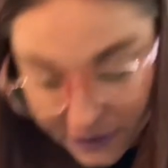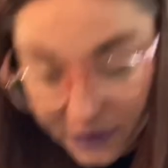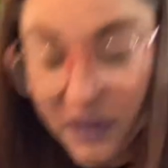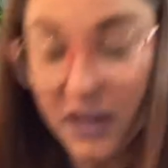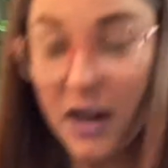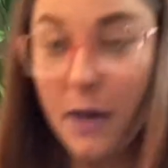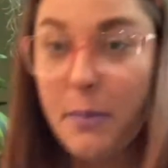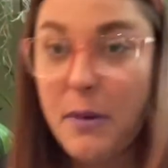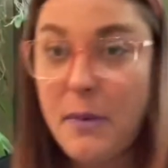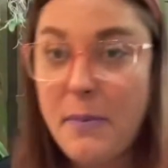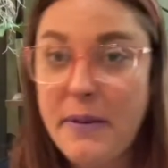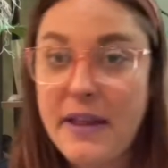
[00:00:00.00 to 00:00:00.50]

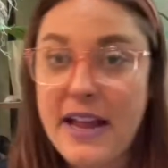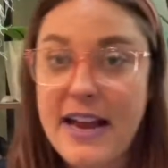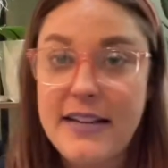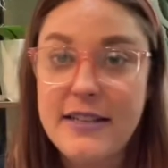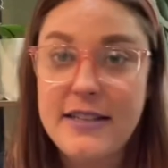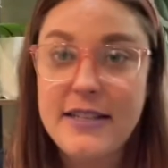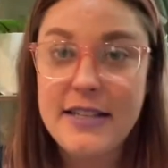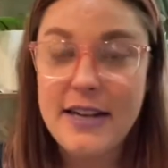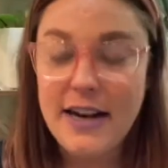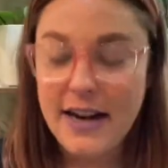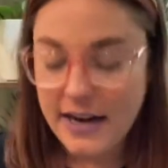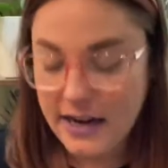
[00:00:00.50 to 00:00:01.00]
couple
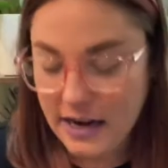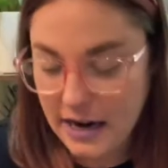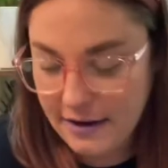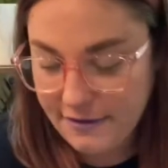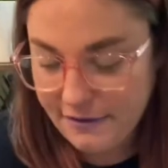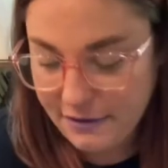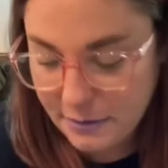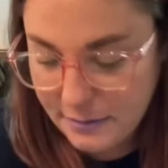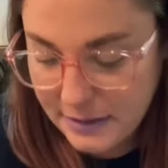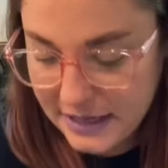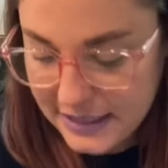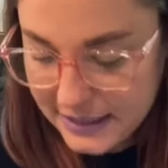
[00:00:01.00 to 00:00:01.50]
plants that I got
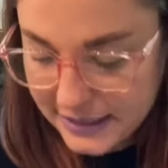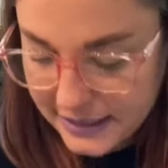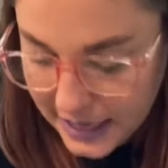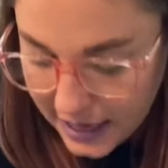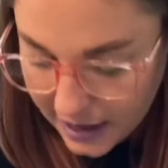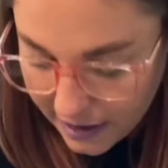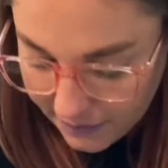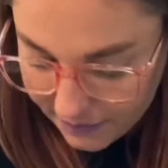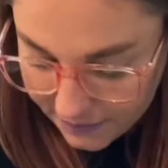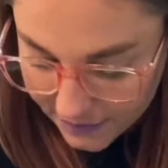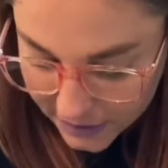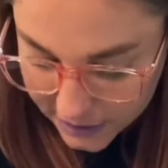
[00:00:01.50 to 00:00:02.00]
for
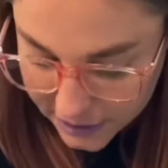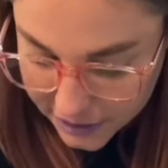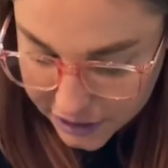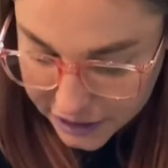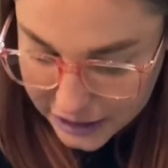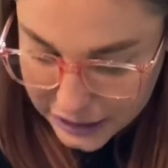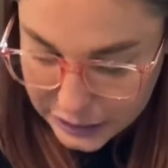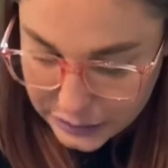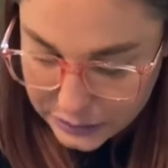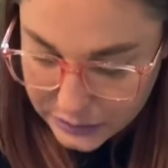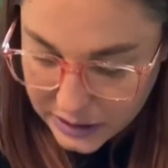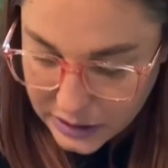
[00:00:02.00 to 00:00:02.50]
myself, I'll
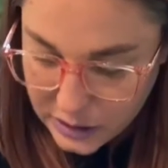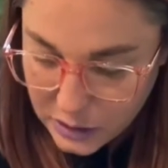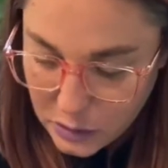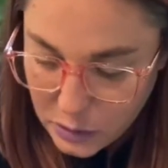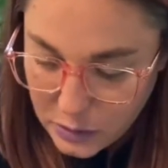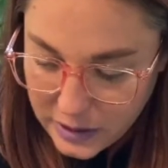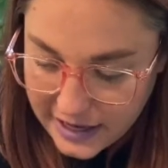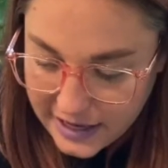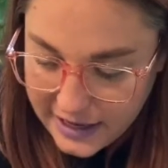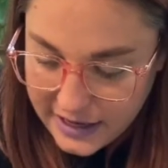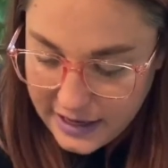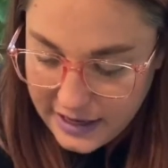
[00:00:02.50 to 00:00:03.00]
just do a
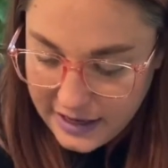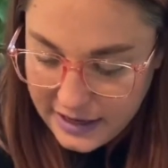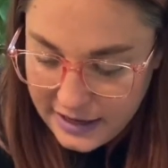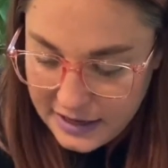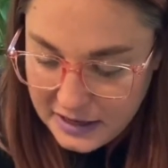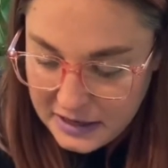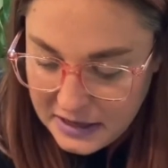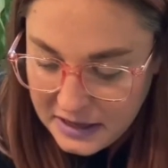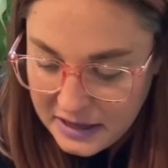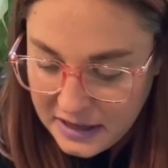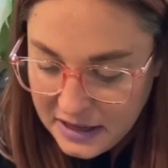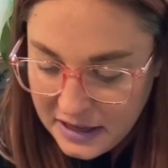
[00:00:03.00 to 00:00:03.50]
quick
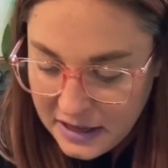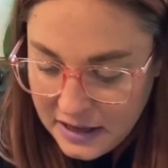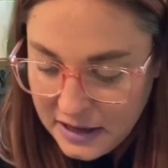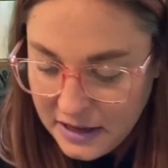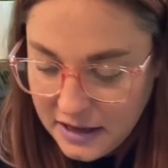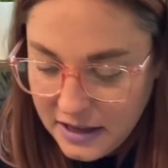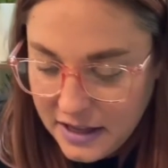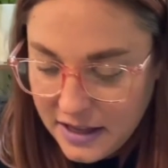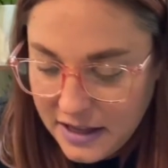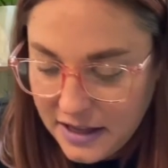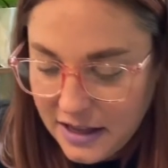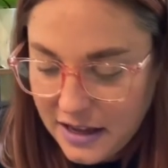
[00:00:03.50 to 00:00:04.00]

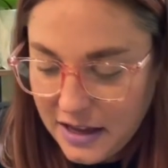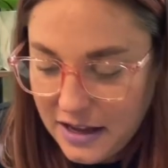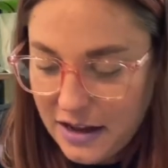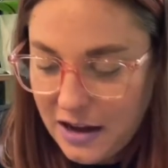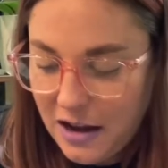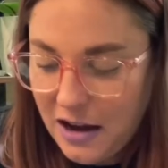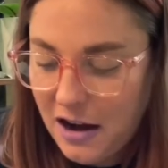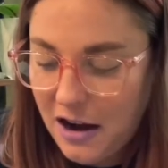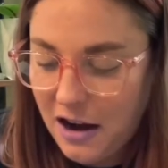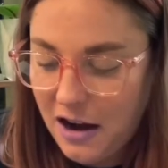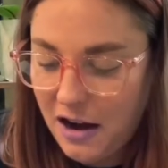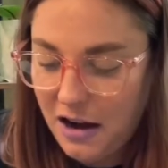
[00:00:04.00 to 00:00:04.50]

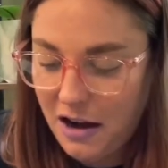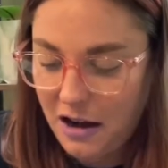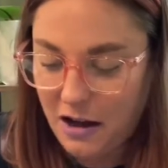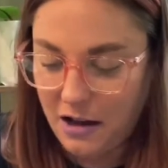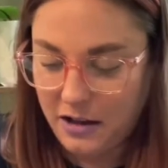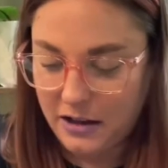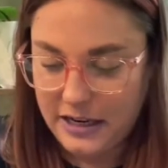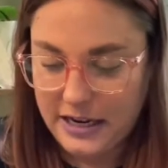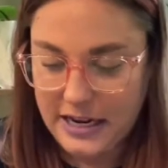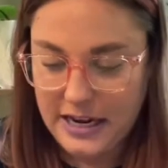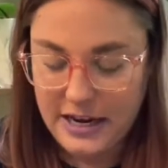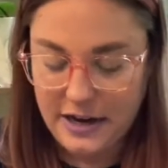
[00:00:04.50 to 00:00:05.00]

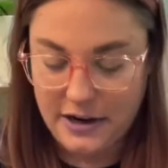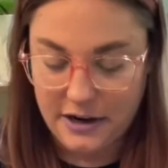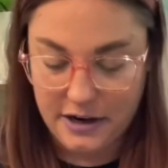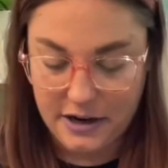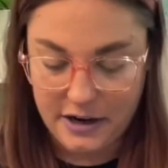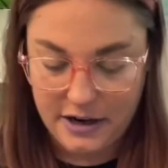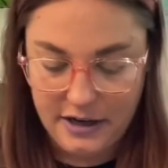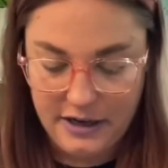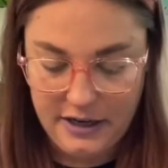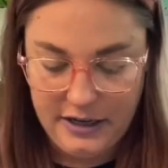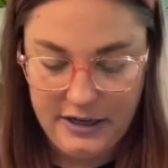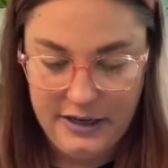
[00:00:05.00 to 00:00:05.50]
haul
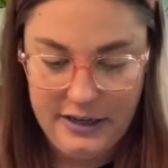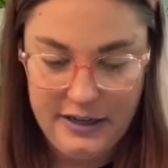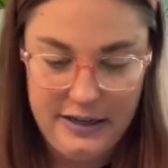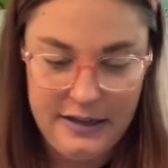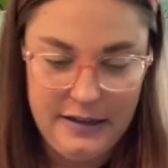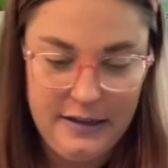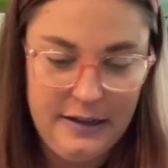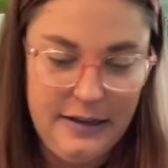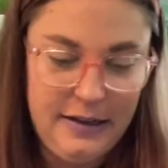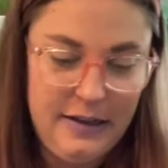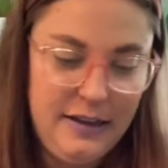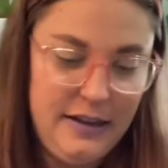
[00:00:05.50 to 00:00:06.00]
here.
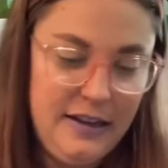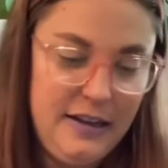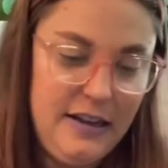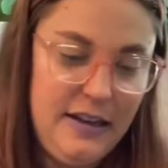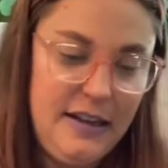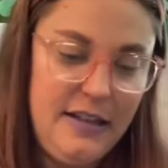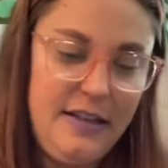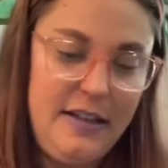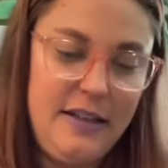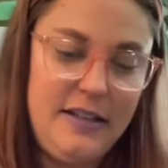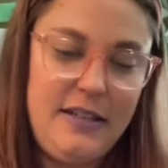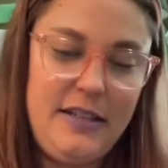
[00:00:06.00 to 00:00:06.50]

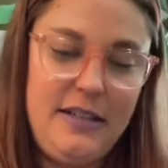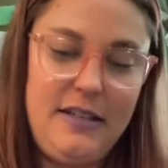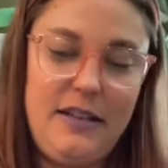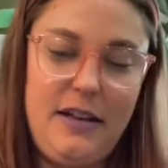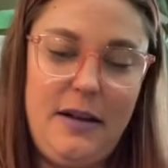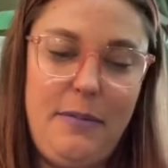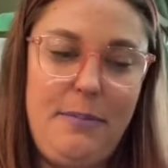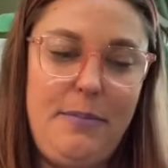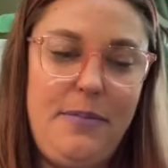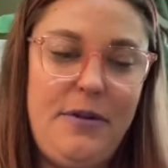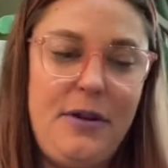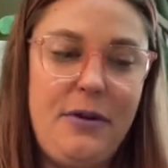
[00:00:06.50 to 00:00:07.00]
This is
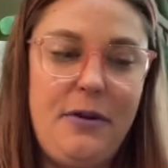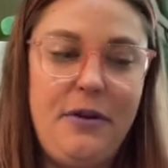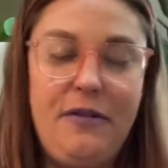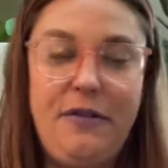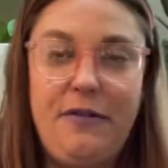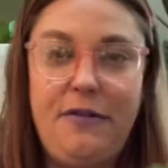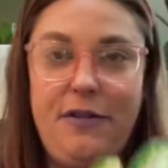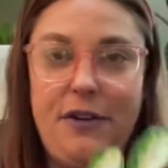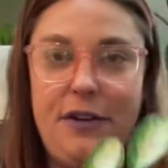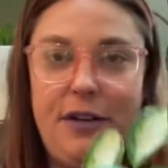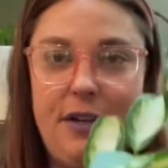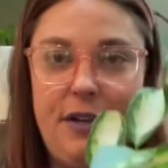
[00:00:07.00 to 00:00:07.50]
a
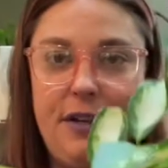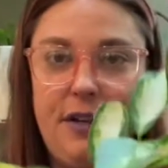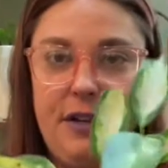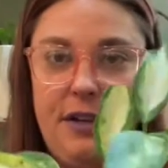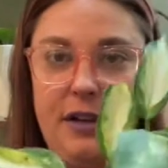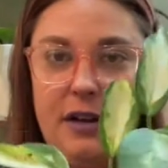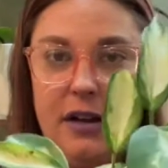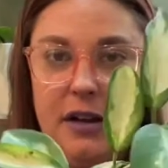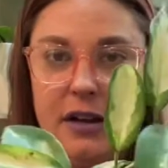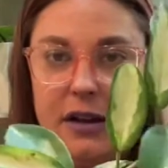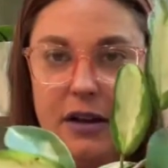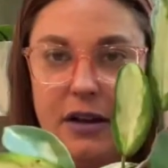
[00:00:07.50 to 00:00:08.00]
beautiful
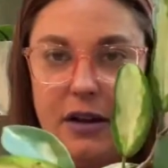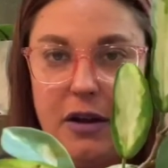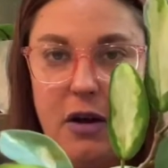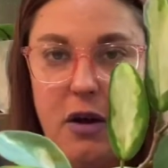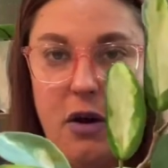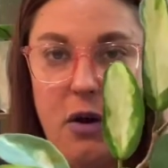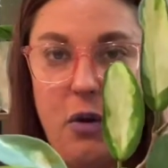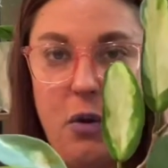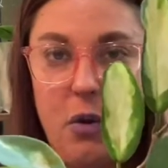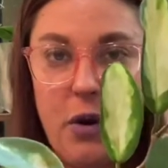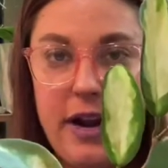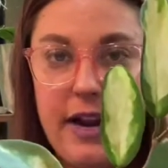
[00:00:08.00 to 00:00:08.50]

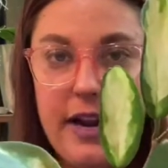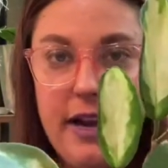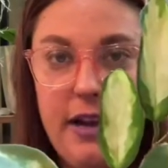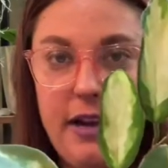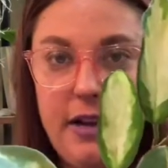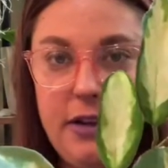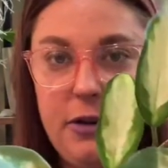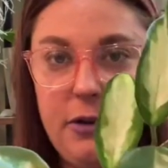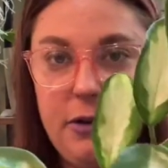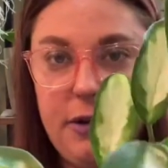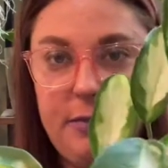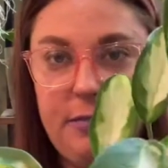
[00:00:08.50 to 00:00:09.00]
Hoya
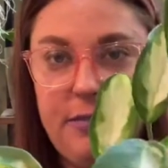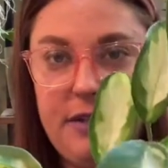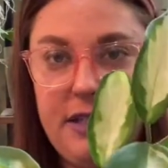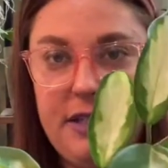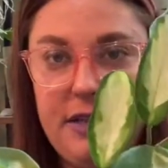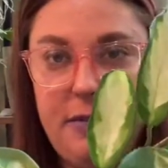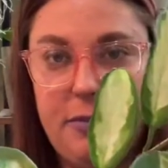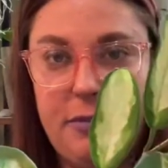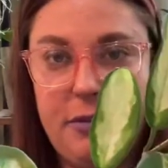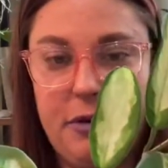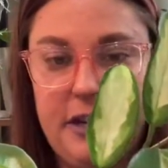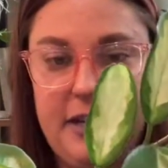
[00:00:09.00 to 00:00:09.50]

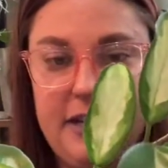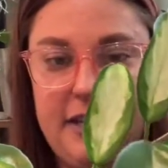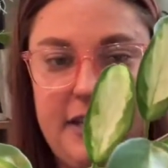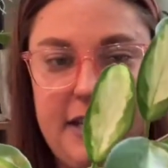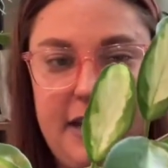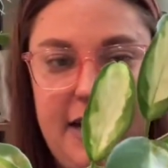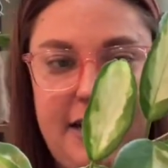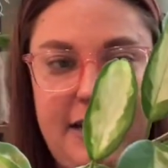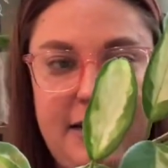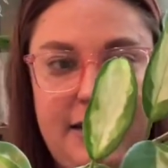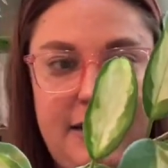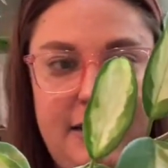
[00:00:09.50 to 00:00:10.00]
Crimson
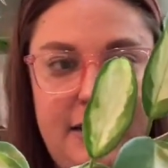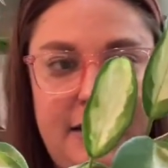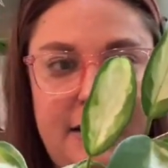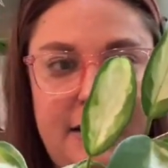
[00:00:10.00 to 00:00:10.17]
Princess.